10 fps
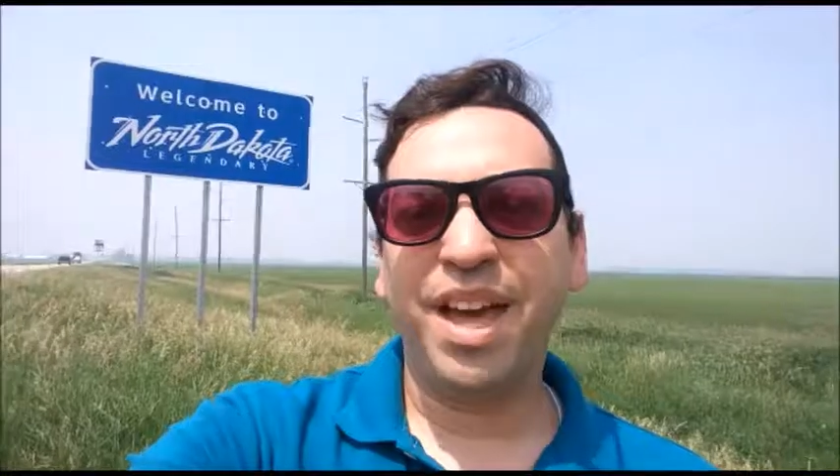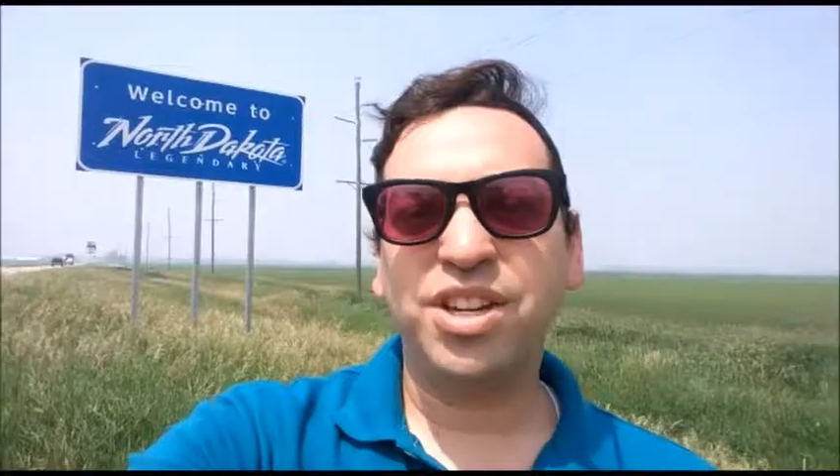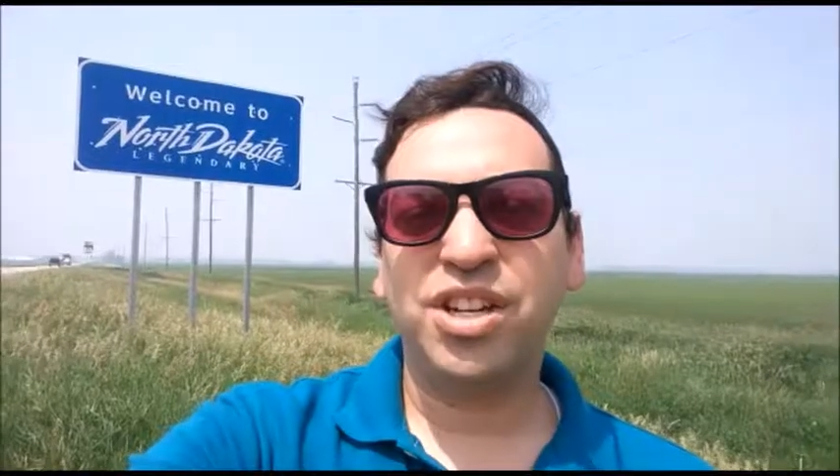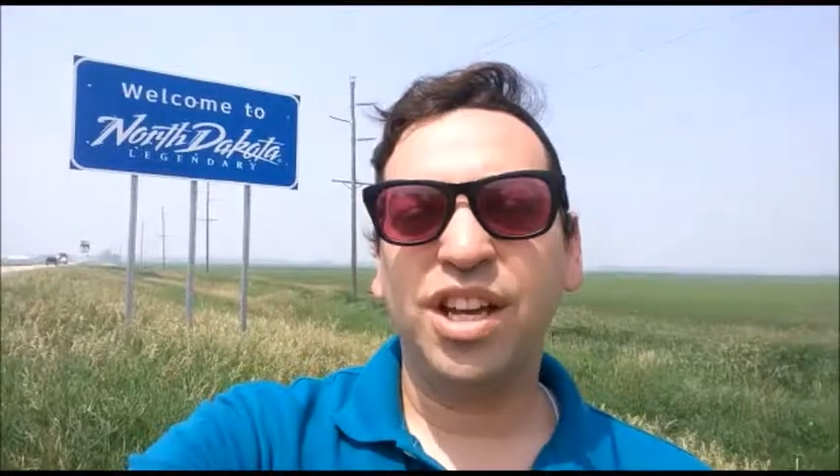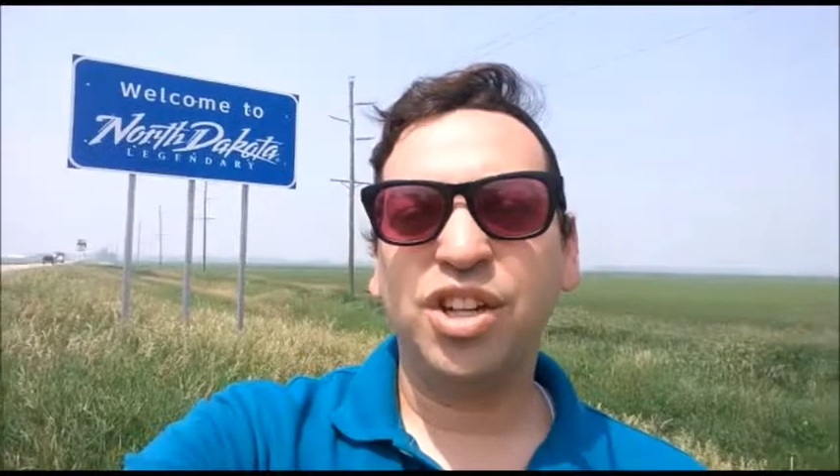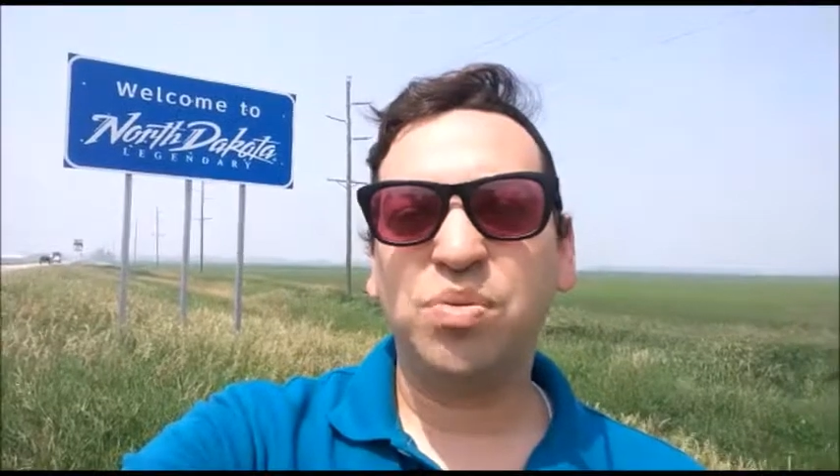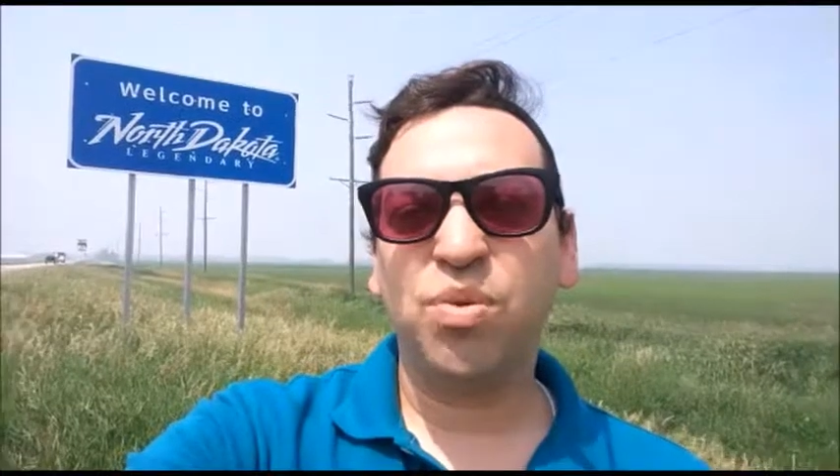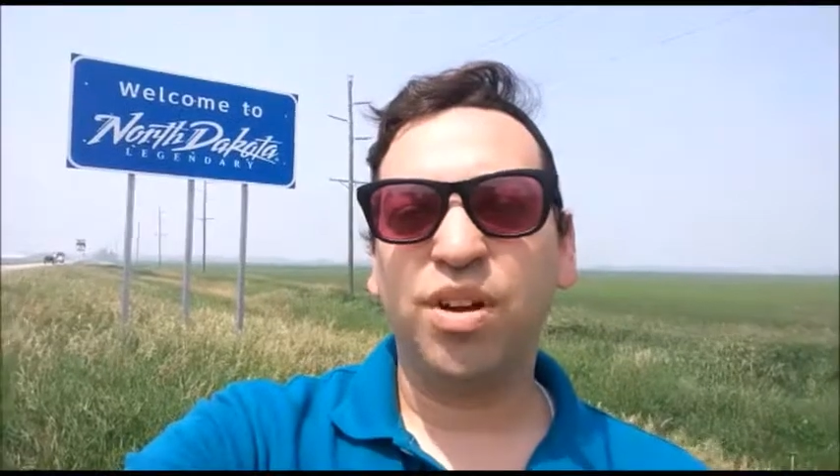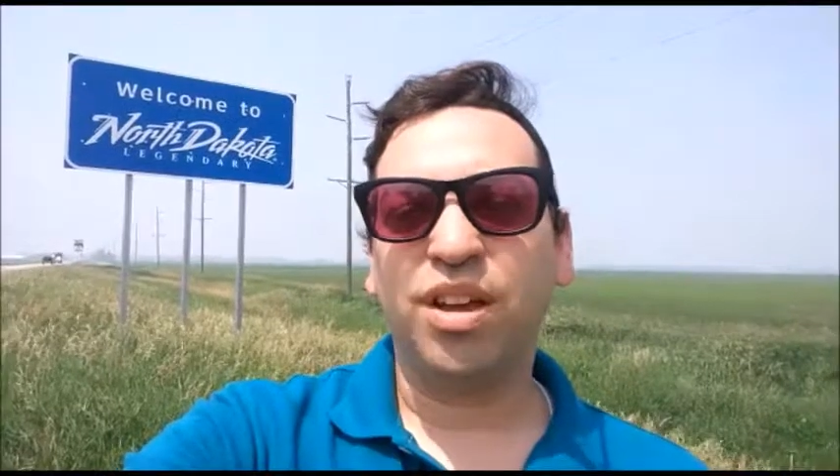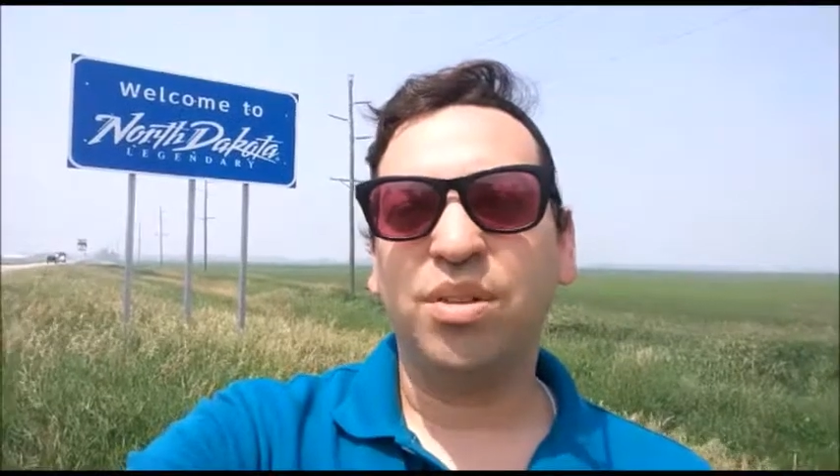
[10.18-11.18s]
Imagine each
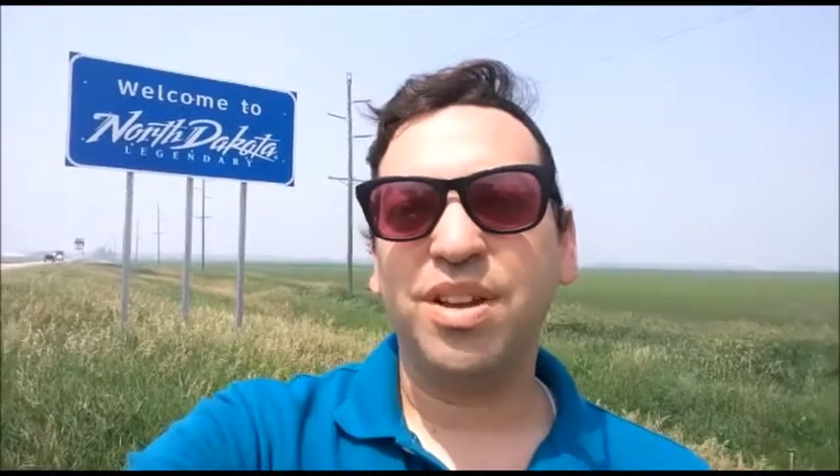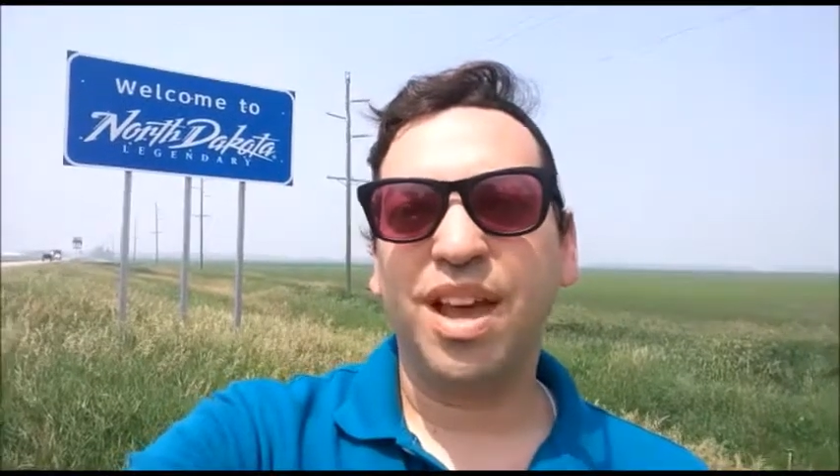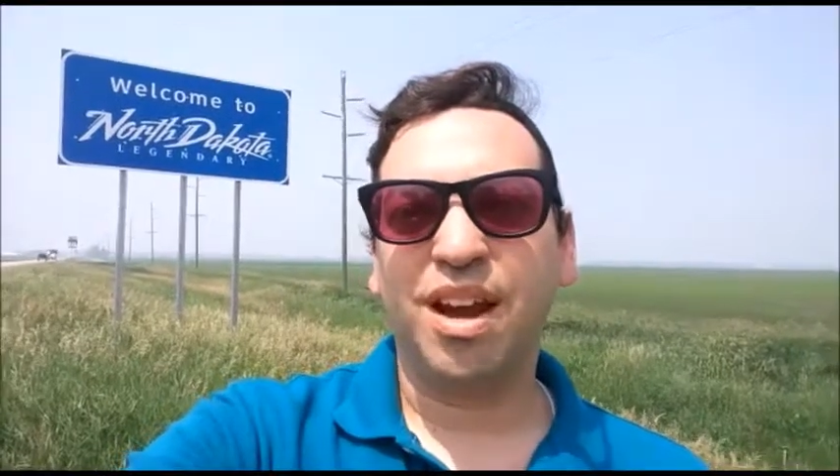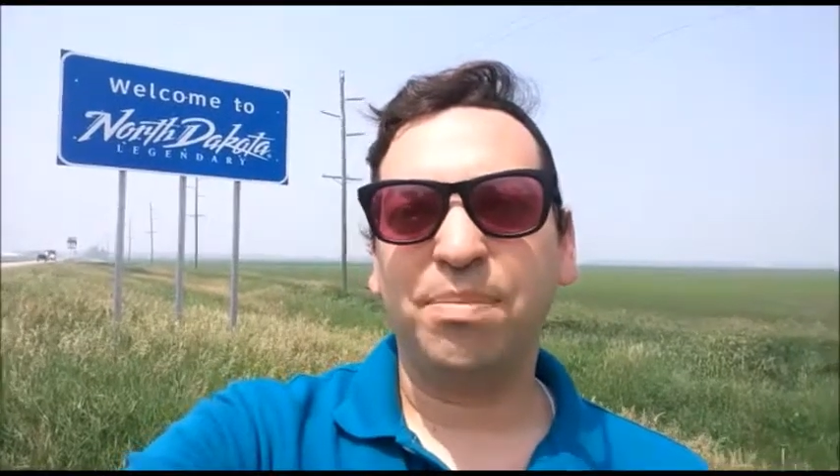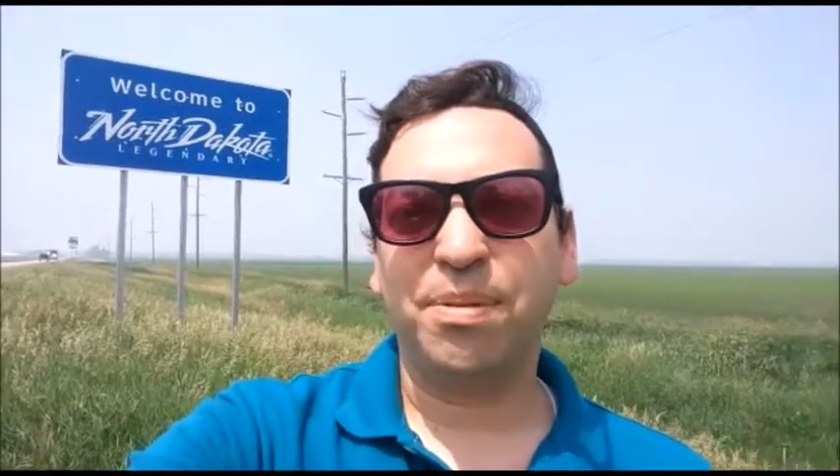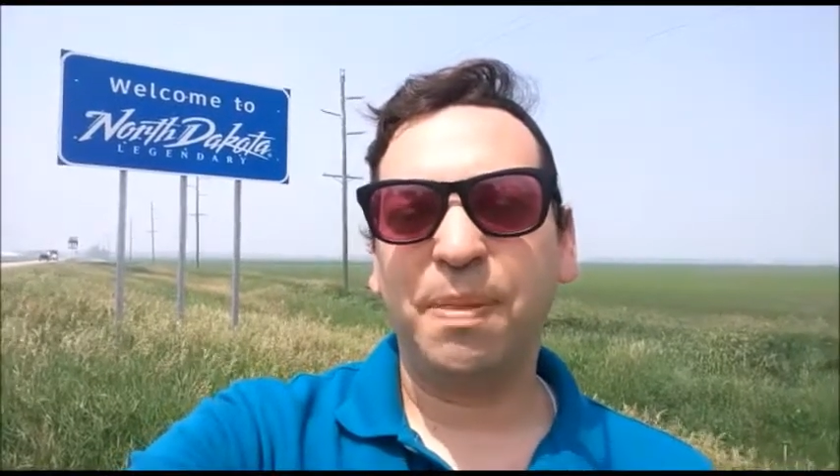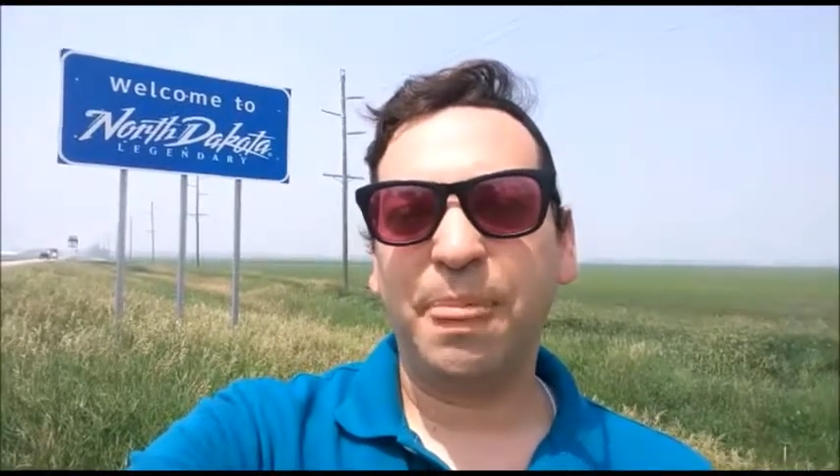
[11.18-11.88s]
morning you get up